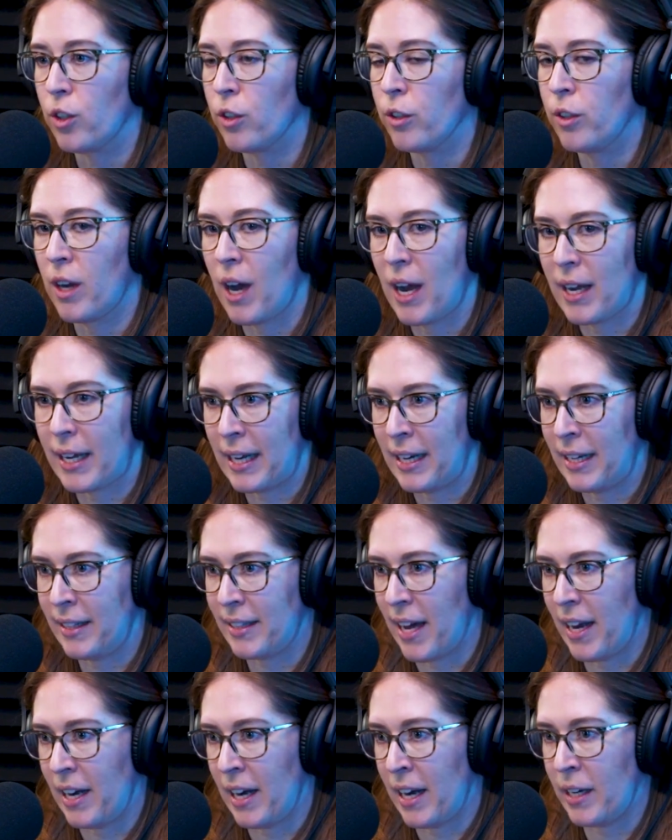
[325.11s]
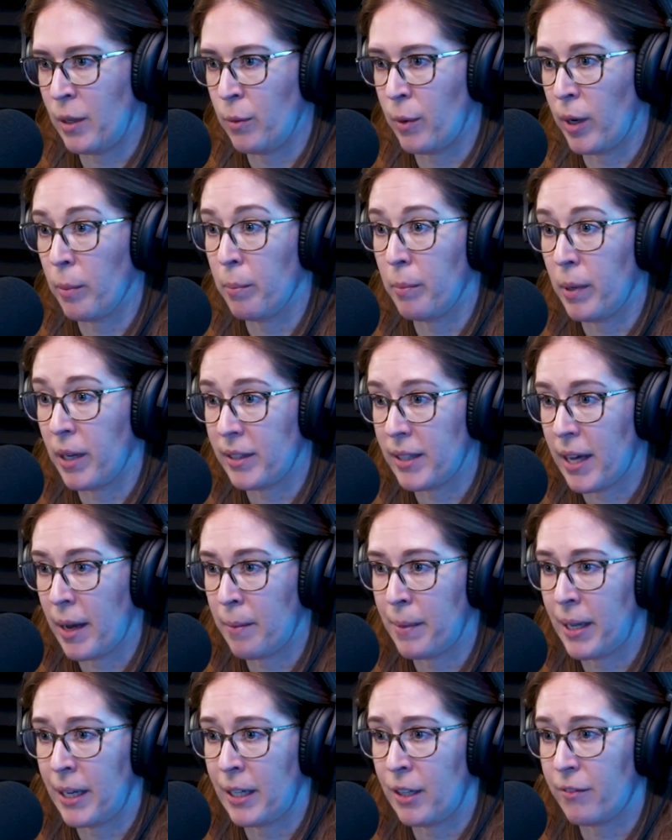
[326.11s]
You're not getting that anywhere but
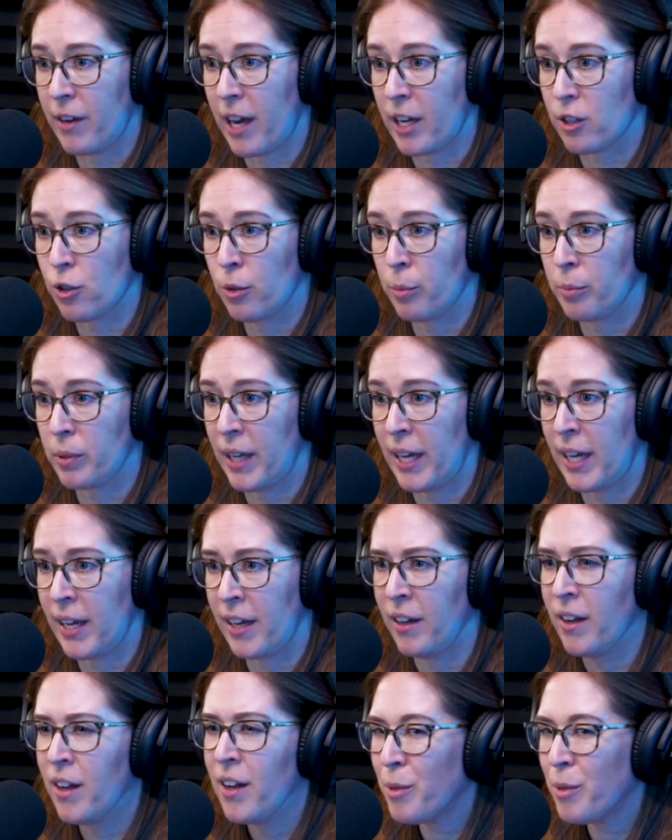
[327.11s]
that manufacturer plant.